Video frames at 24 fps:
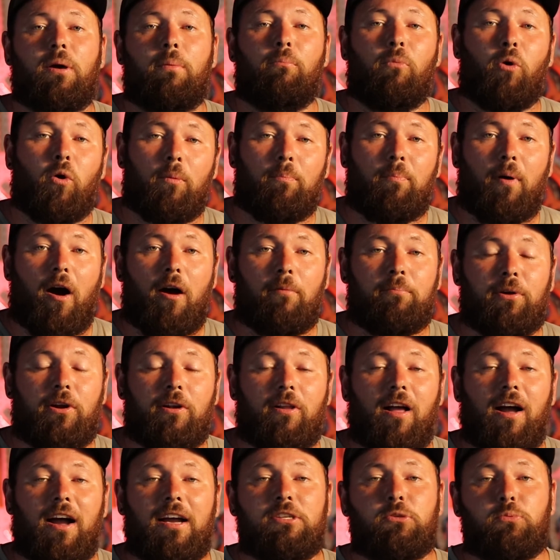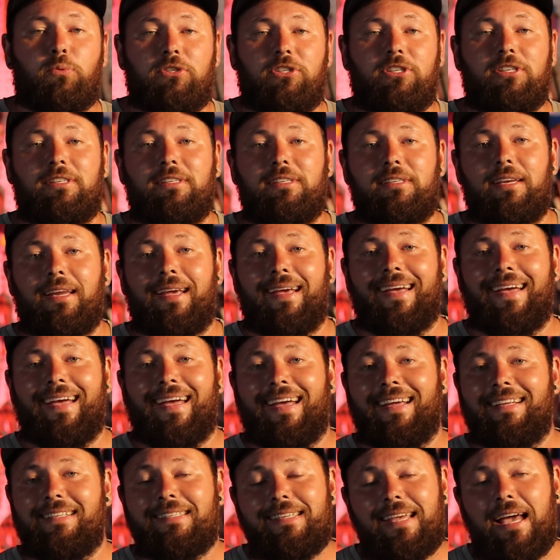more popularized, which in
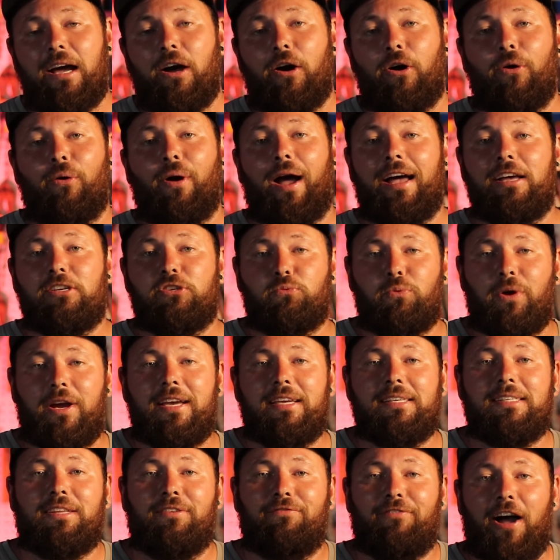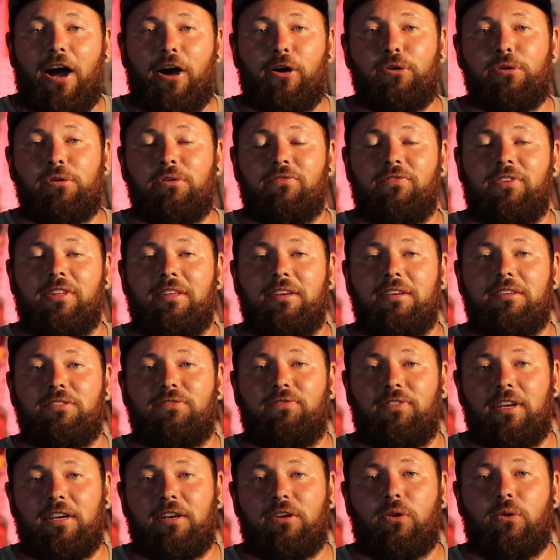entail has raised the value of these
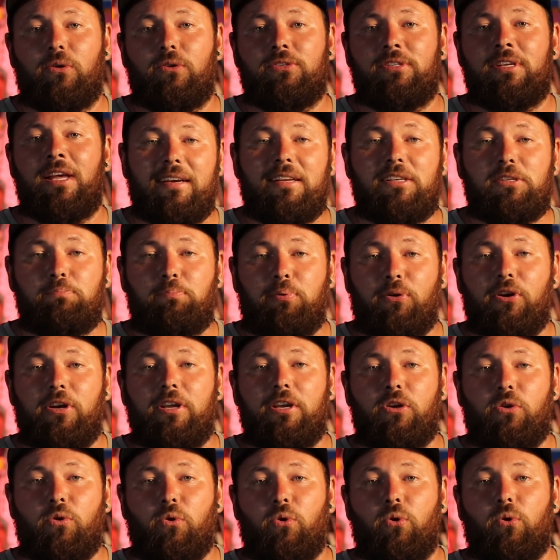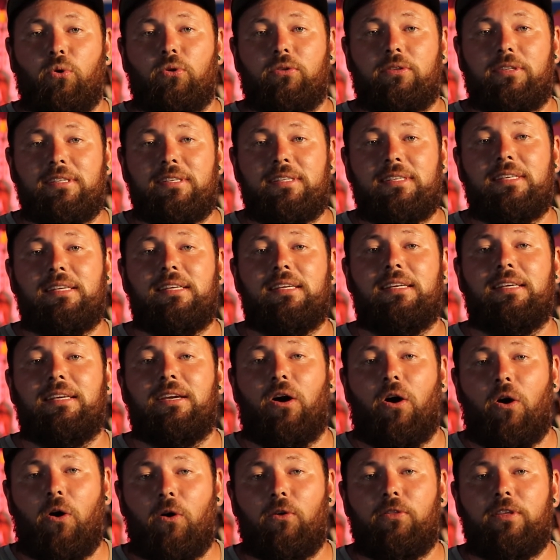vehicles. It is pretty cool to see
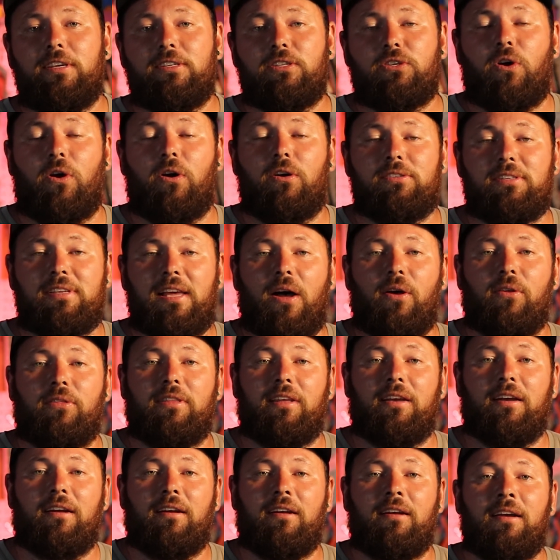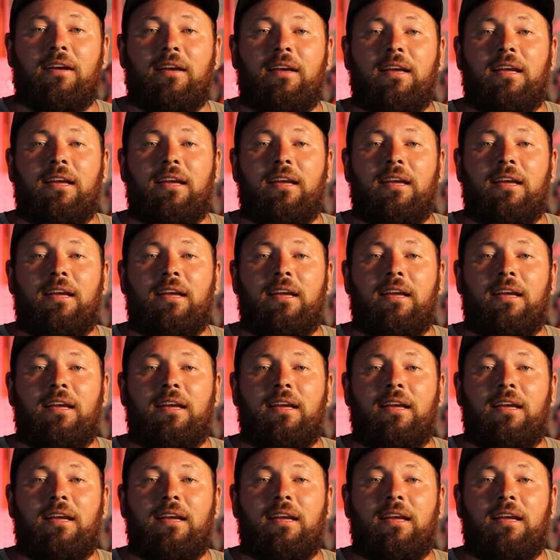all these cars out there.